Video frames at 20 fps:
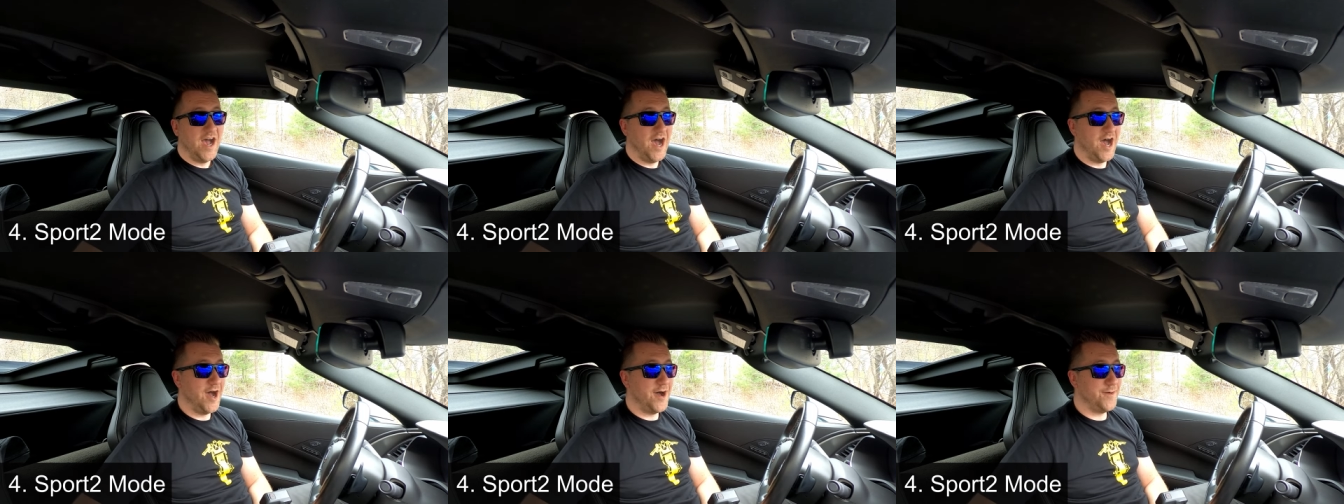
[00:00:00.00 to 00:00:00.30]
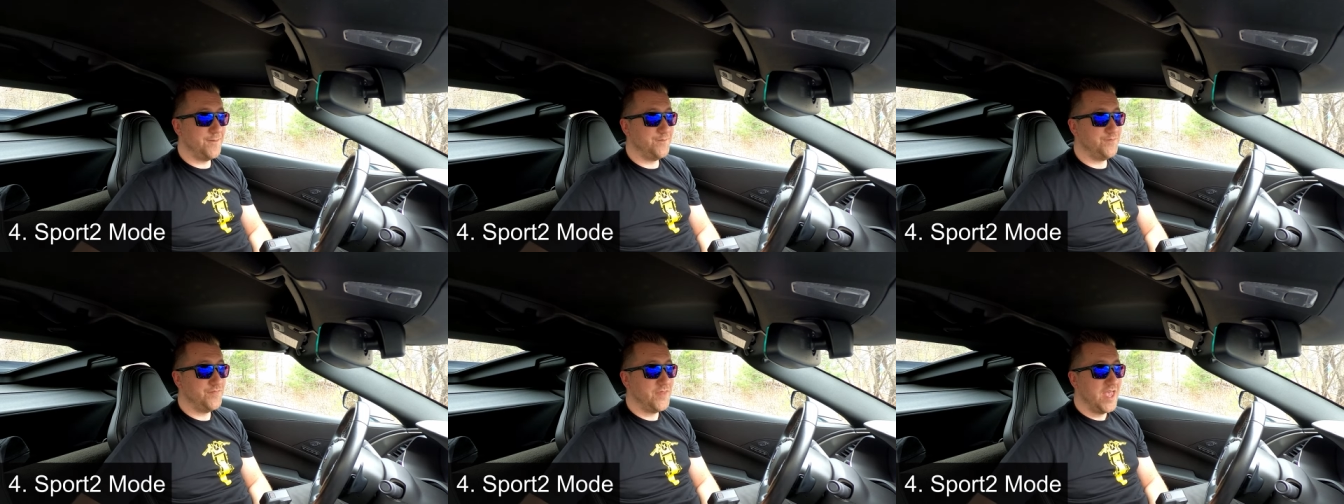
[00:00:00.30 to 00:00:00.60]

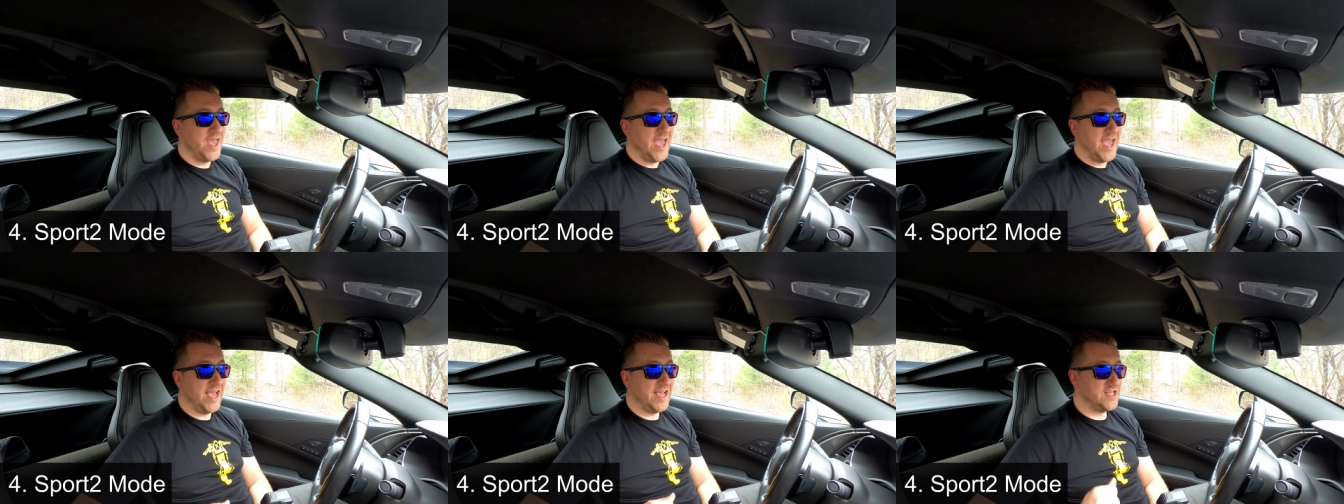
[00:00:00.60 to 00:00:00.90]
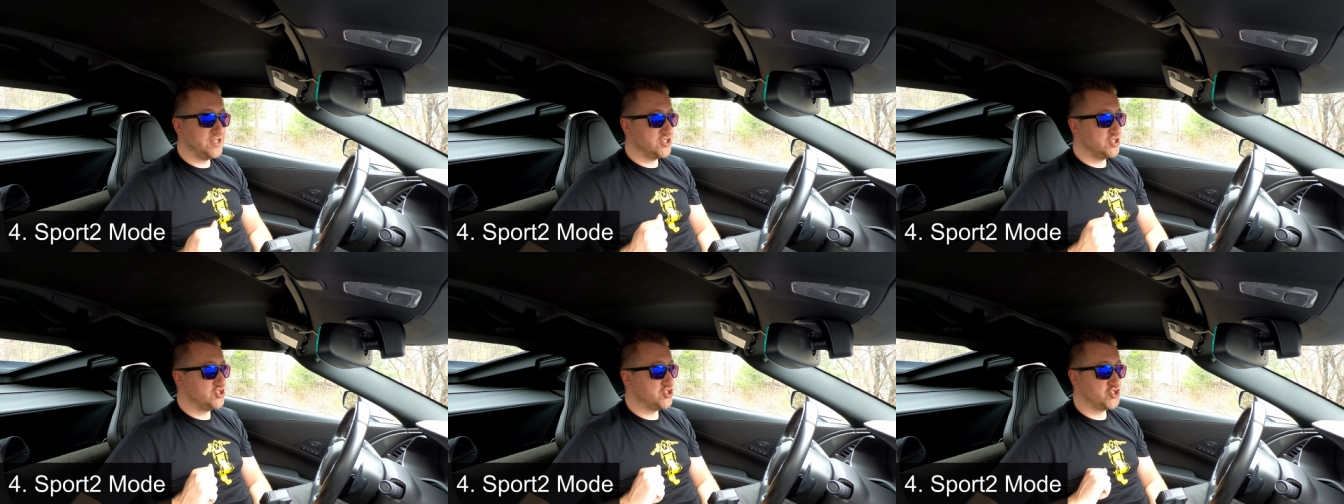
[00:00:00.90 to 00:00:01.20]
Um,
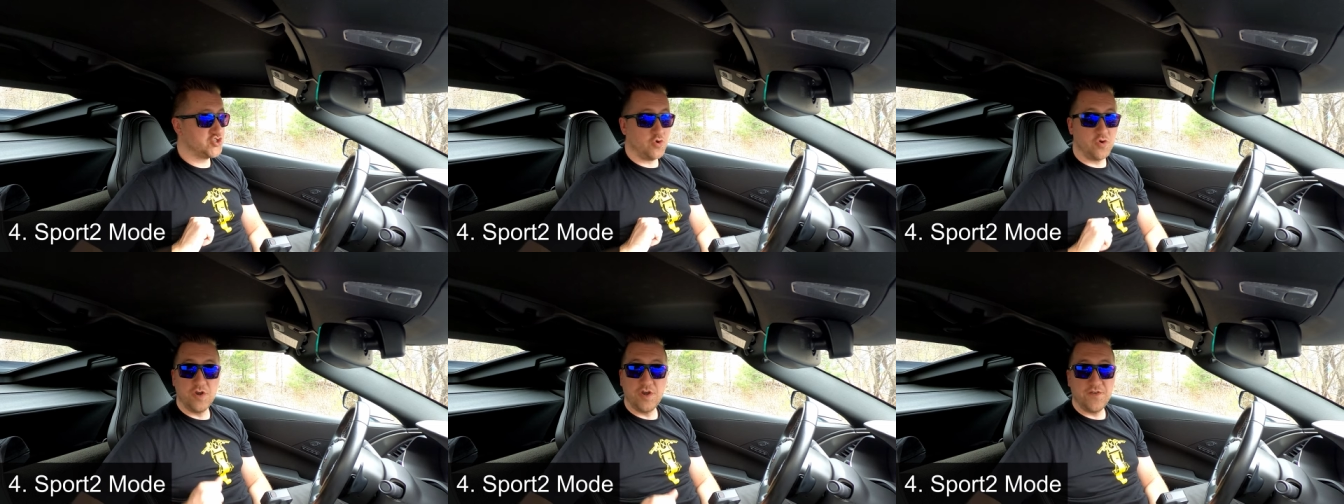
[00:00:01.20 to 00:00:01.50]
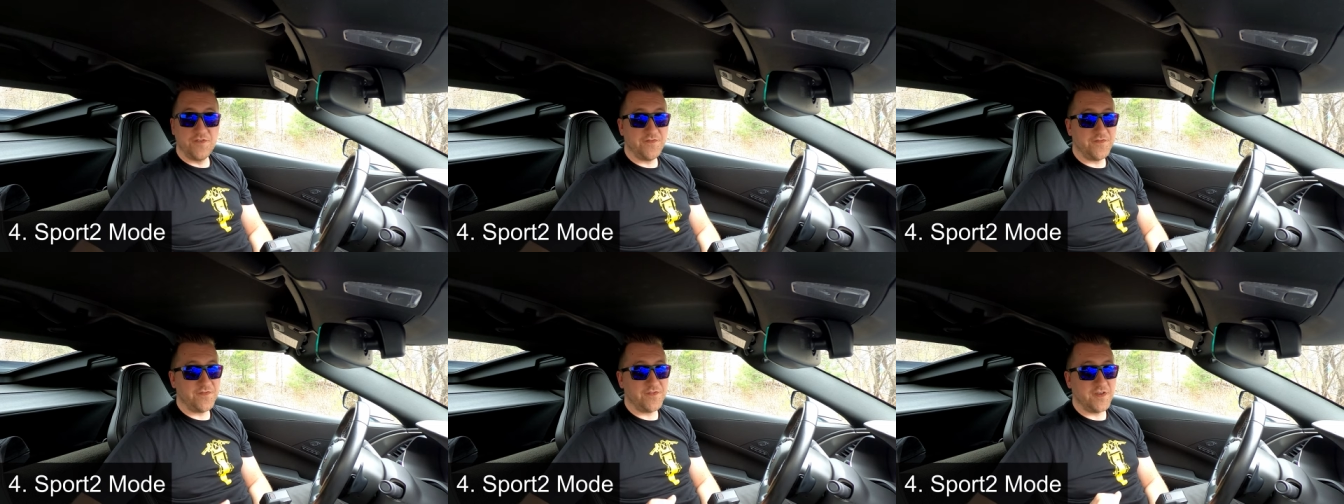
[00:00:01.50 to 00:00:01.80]
and short
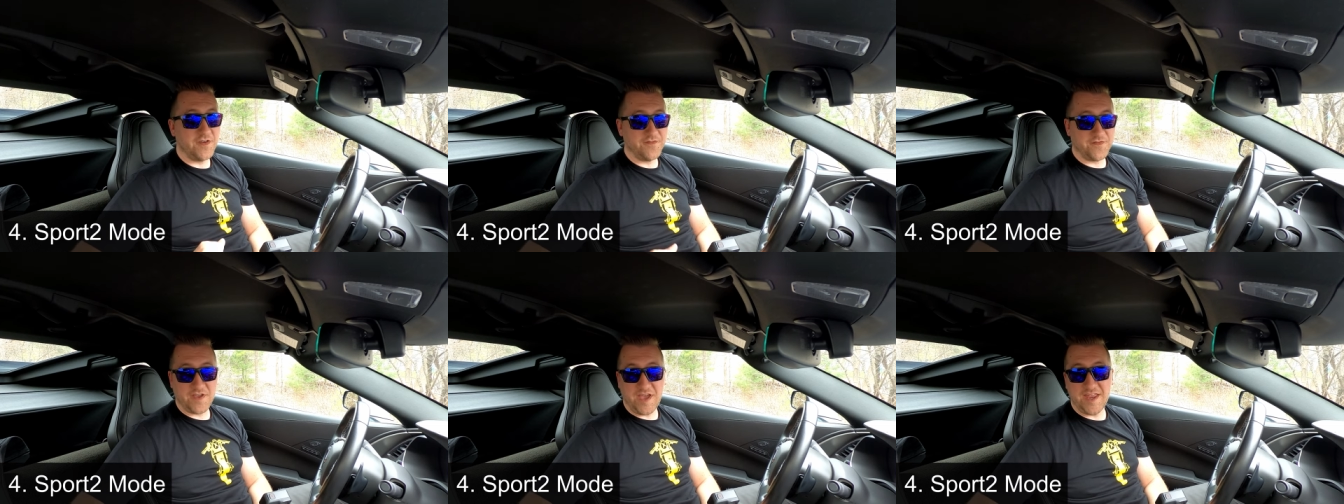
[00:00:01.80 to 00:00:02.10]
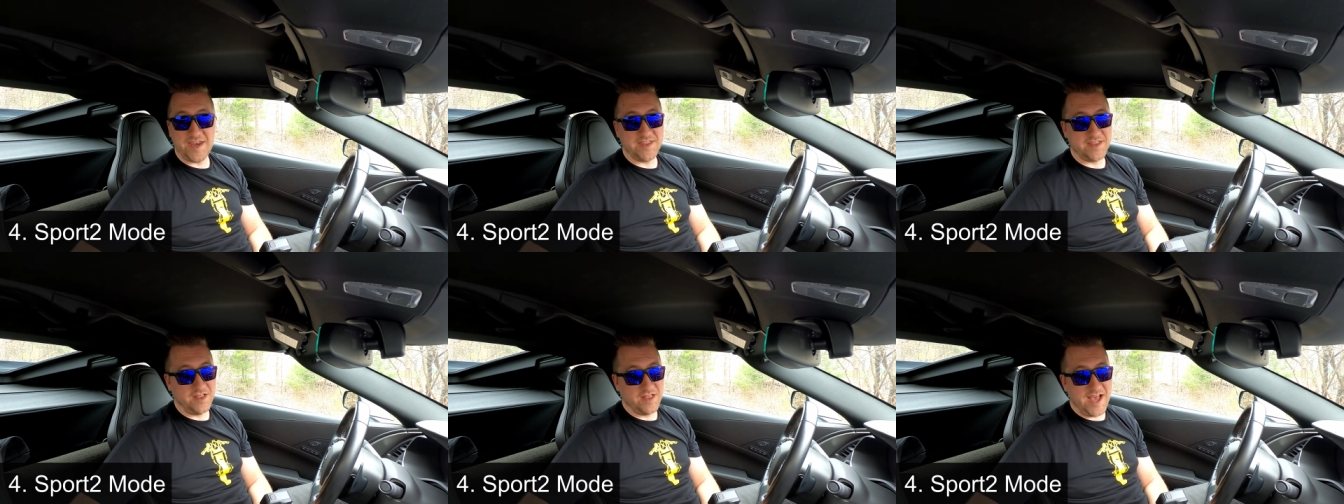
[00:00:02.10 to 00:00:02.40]
of, of
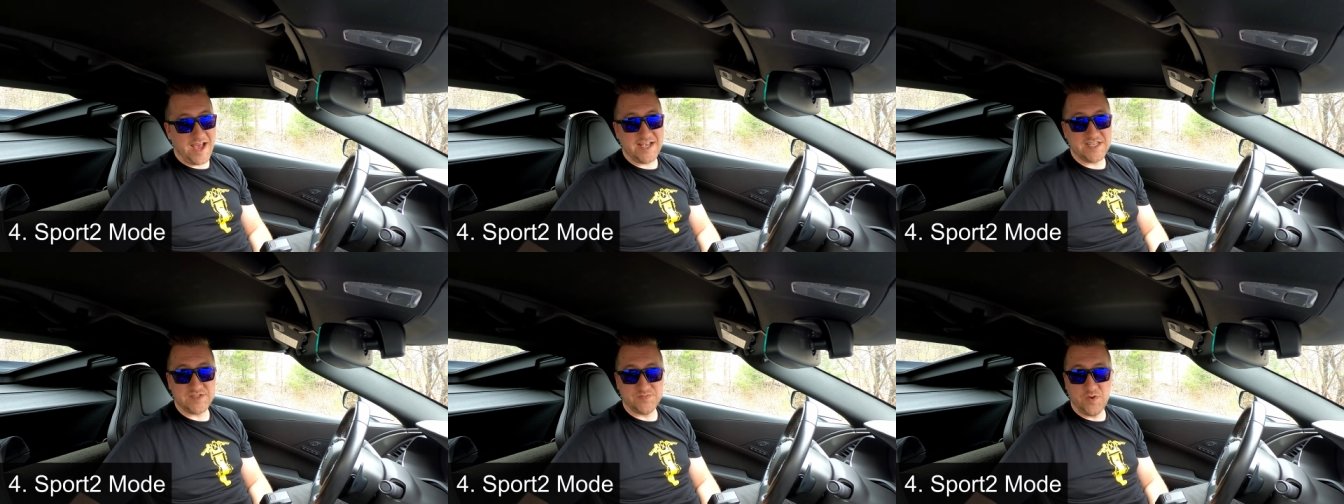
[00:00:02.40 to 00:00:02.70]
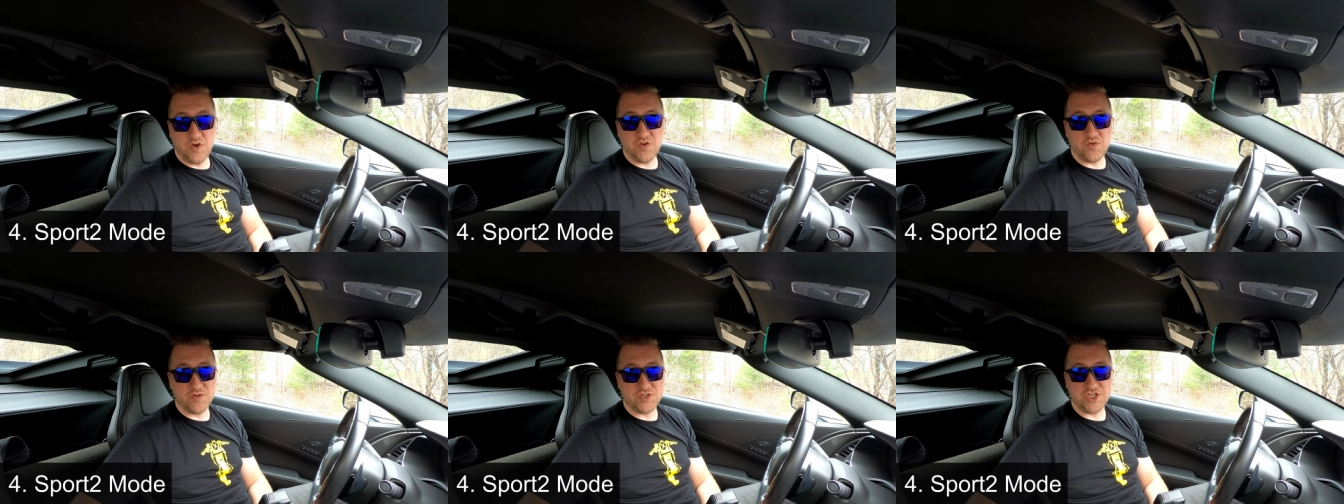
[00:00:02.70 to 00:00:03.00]
kind of the last mode,